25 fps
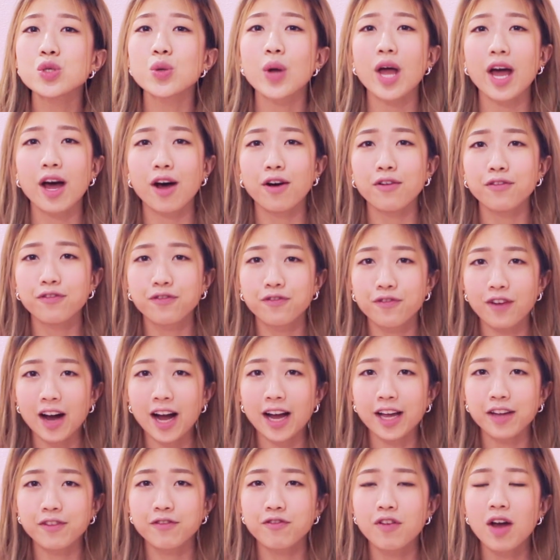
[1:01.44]
to
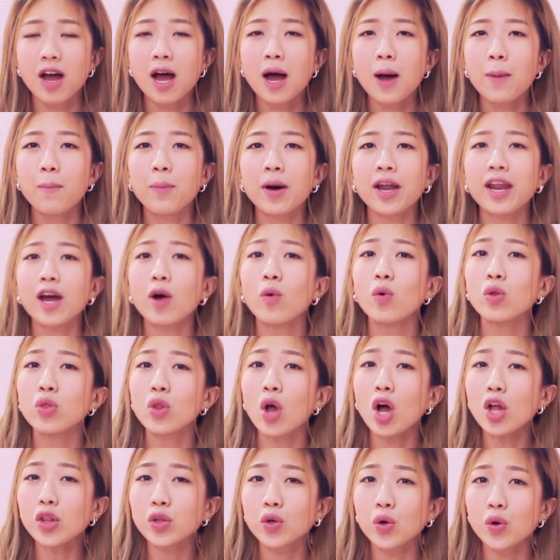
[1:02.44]
L5. But I will
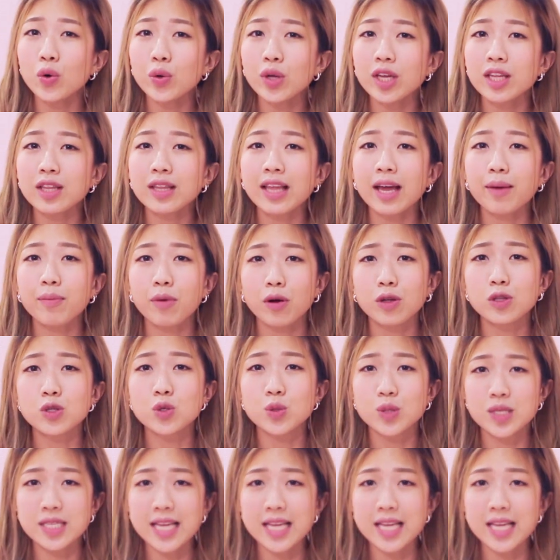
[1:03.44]
not go in depth onto